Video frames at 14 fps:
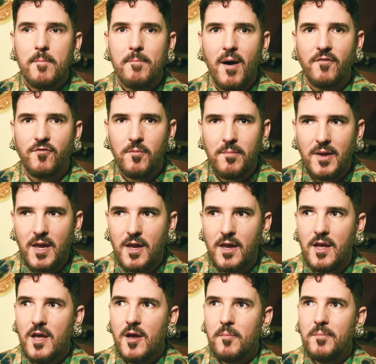But for me,
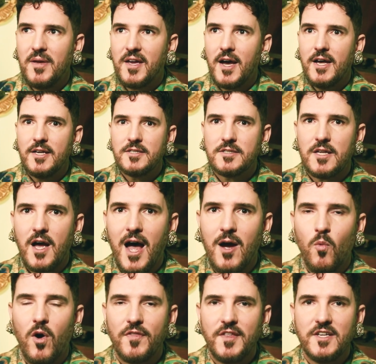because I
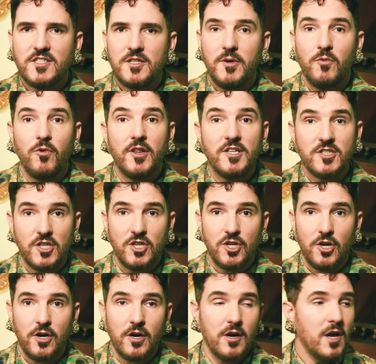want these to be really
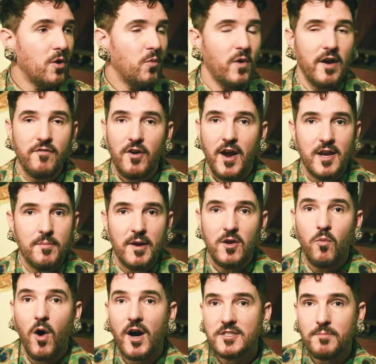secure whenever anybody
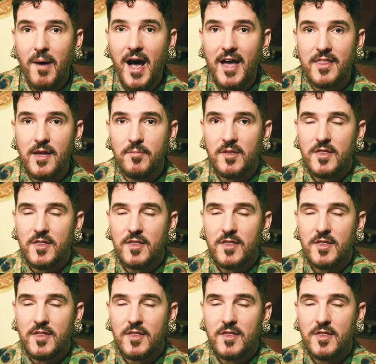walks by them,